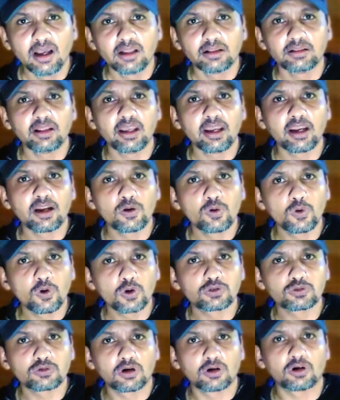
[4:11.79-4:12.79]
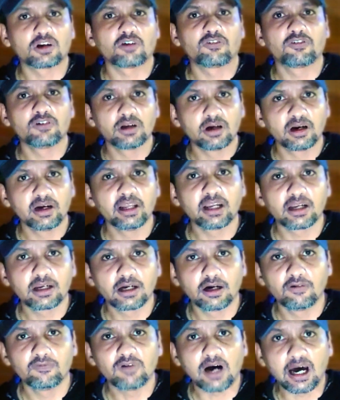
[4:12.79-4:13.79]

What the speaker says: they go through a lot of learning curve,